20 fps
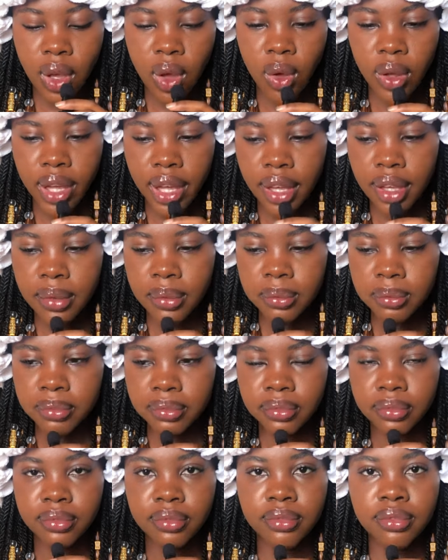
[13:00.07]
okay
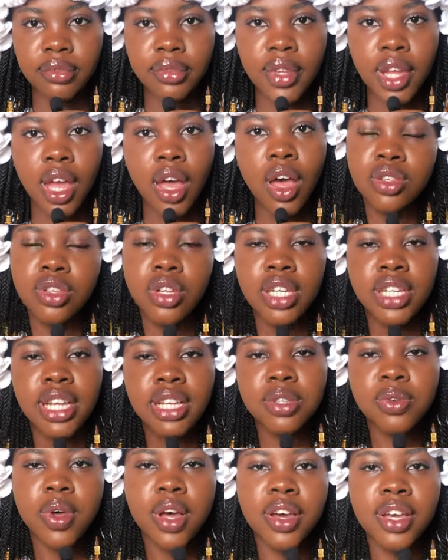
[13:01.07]
so the
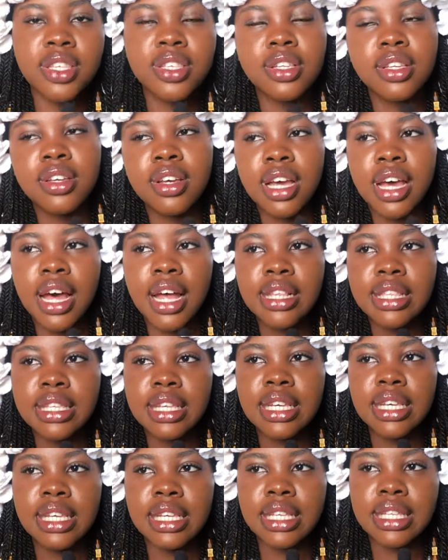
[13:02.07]
next one i'm going to look at
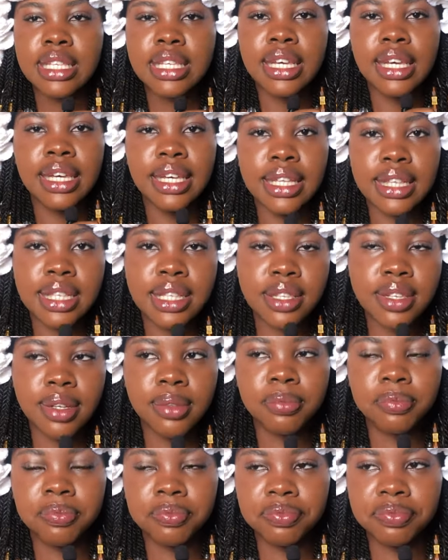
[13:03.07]
is heat
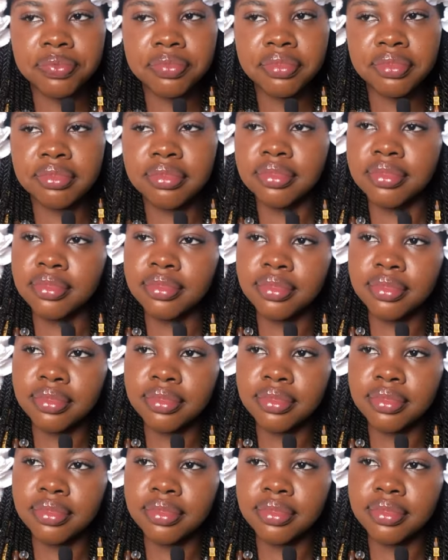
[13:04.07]
hmm.